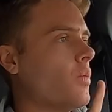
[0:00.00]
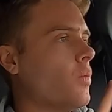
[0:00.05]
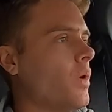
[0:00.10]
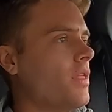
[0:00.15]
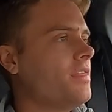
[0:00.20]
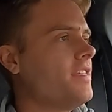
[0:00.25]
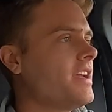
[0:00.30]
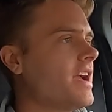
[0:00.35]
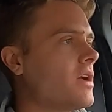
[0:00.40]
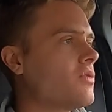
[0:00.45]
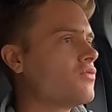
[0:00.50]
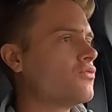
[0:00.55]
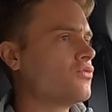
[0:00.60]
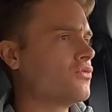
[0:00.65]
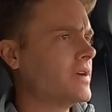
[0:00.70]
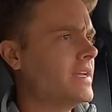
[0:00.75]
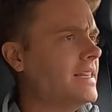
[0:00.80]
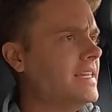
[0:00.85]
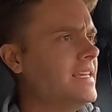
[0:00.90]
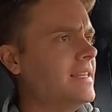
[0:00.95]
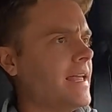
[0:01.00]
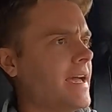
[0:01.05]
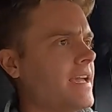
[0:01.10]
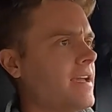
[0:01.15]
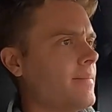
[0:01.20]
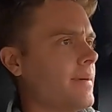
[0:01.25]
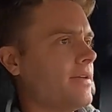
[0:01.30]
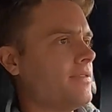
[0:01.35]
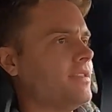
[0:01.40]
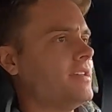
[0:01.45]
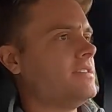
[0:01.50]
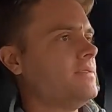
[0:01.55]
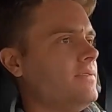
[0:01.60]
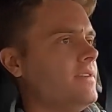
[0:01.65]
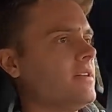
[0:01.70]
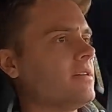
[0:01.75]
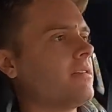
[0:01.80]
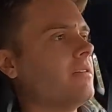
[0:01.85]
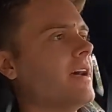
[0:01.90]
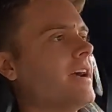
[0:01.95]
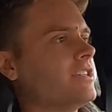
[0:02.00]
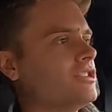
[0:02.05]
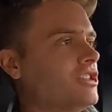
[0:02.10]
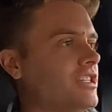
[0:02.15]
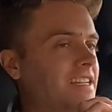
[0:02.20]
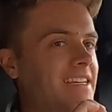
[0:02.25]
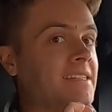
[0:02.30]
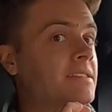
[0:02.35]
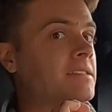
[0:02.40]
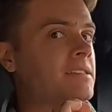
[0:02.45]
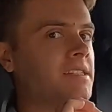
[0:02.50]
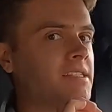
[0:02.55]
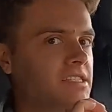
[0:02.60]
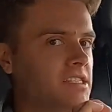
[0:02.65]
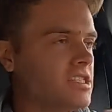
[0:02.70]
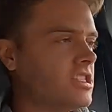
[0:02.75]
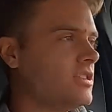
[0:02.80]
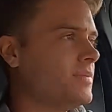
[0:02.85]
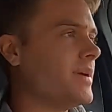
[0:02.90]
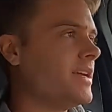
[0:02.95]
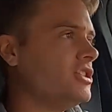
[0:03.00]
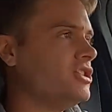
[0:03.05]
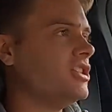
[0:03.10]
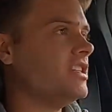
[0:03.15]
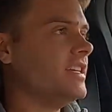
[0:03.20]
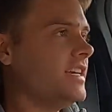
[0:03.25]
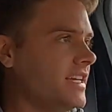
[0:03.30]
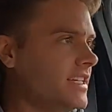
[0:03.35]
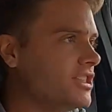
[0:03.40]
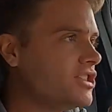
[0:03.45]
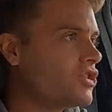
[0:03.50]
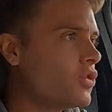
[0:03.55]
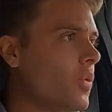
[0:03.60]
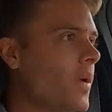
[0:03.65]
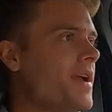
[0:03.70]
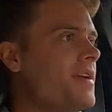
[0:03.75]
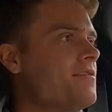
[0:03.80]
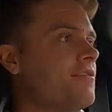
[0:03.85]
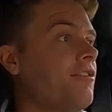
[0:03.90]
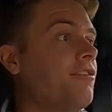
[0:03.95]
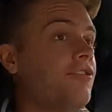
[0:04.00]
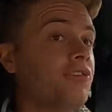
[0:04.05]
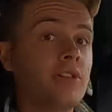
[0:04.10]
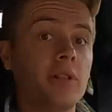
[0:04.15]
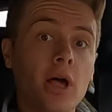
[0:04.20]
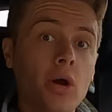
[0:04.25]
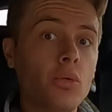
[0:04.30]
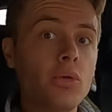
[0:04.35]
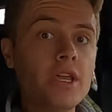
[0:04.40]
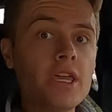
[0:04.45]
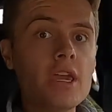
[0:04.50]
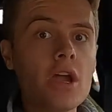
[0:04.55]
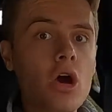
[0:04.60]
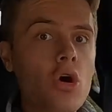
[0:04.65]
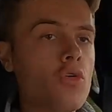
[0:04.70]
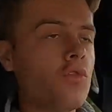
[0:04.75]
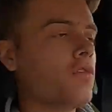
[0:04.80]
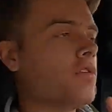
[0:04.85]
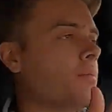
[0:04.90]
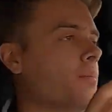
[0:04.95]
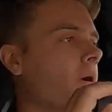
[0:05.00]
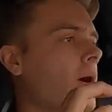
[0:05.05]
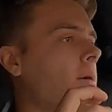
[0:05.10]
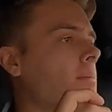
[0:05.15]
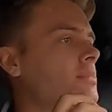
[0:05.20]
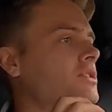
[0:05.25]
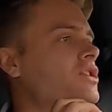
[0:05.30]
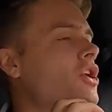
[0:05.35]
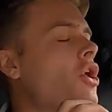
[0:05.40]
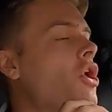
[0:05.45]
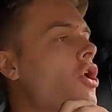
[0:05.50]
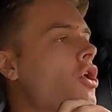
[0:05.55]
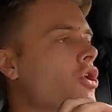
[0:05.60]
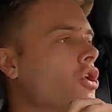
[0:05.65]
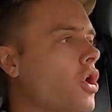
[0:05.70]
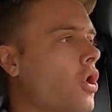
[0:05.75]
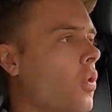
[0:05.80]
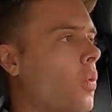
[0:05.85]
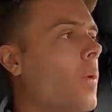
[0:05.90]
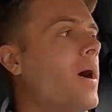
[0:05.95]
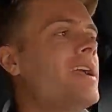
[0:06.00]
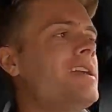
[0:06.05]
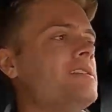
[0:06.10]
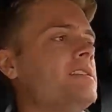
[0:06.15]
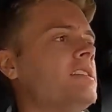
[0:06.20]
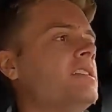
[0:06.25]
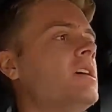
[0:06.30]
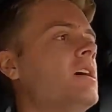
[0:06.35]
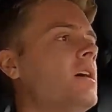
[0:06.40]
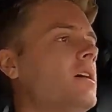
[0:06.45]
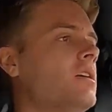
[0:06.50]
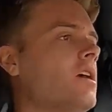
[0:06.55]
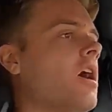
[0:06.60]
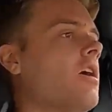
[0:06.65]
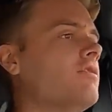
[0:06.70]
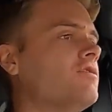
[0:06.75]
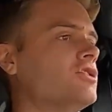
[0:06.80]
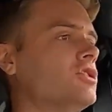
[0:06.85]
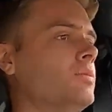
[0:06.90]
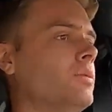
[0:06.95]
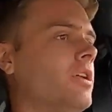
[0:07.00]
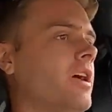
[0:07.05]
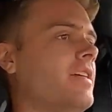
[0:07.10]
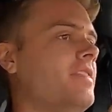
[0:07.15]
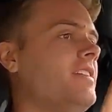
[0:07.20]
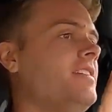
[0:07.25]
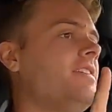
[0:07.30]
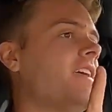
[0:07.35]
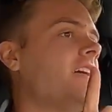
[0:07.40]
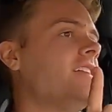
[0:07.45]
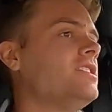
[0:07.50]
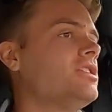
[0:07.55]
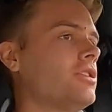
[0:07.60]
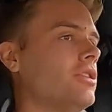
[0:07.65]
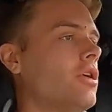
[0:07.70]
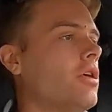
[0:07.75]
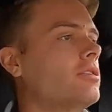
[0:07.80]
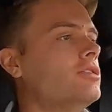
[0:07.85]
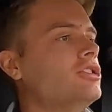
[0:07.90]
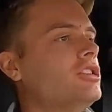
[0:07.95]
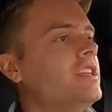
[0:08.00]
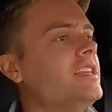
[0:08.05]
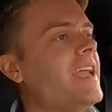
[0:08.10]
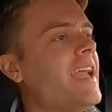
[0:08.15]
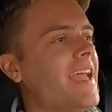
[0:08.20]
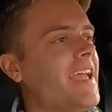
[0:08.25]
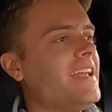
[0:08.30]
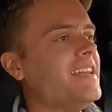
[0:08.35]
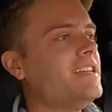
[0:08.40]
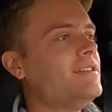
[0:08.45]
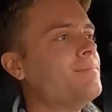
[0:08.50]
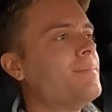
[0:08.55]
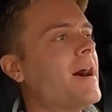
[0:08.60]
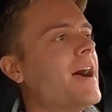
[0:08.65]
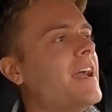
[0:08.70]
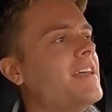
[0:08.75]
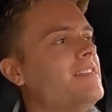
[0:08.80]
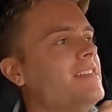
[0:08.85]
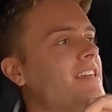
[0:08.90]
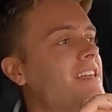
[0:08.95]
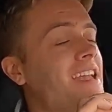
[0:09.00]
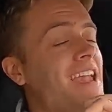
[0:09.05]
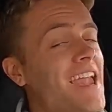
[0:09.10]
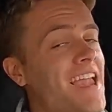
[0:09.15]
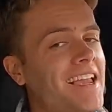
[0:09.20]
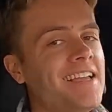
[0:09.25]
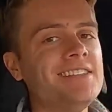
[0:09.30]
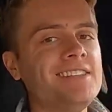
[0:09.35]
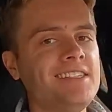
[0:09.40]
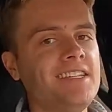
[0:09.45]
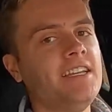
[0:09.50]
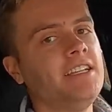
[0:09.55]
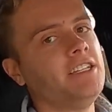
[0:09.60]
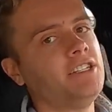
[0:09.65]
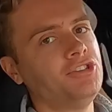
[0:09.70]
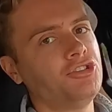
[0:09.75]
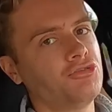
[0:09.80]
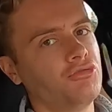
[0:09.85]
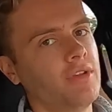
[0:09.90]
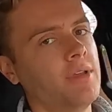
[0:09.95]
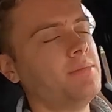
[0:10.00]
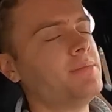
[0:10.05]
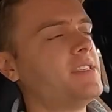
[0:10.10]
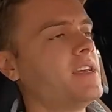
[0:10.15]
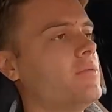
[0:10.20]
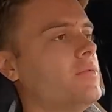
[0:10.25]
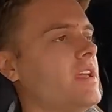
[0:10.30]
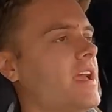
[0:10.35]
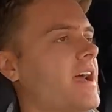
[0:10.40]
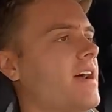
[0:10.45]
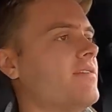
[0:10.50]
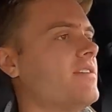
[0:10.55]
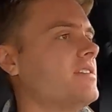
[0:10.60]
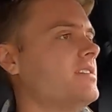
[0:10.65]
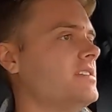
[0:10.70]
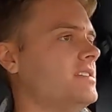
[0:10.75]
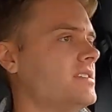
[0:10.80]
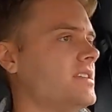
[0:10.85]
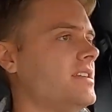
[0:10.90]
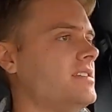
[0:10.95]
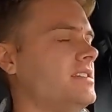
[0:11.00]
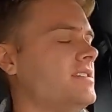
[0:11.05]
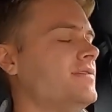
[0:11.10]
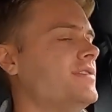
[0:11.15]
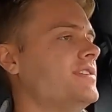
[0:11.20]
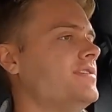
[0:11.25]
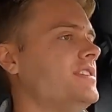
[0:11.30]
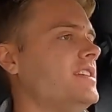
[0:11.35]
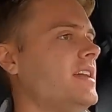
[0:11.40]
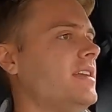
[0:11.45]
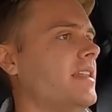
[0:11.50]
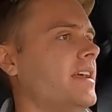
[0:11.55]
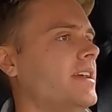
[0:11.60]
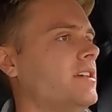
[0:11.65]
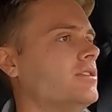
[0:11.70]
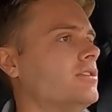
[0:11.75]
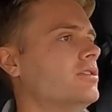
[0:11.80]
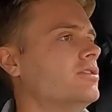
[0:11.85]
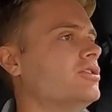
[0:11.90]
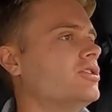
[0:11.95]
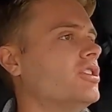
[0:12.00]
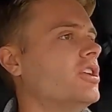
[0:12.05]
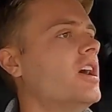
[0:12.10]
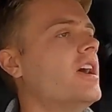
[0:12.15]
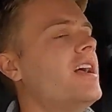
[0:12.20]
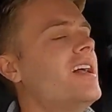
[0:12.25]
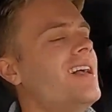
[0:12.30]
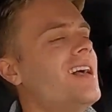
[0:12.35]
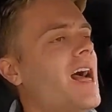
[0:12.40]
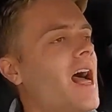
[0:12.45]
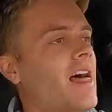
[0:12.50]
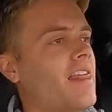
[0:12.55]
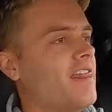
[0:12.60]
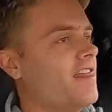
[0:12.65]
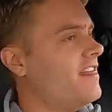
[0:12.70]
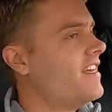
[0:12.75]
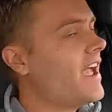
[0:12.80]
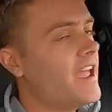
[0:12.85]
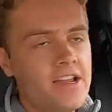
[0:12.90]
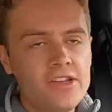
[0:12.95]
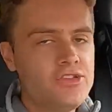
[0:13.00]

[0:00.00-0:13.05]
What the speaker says: one thing I really like about this vehicle actually is the suspension. It is quite floaty over bumps, quite comfortable. I think that is largely aided by the 18-inch rims that we have on this 1958 Land Cruiser. They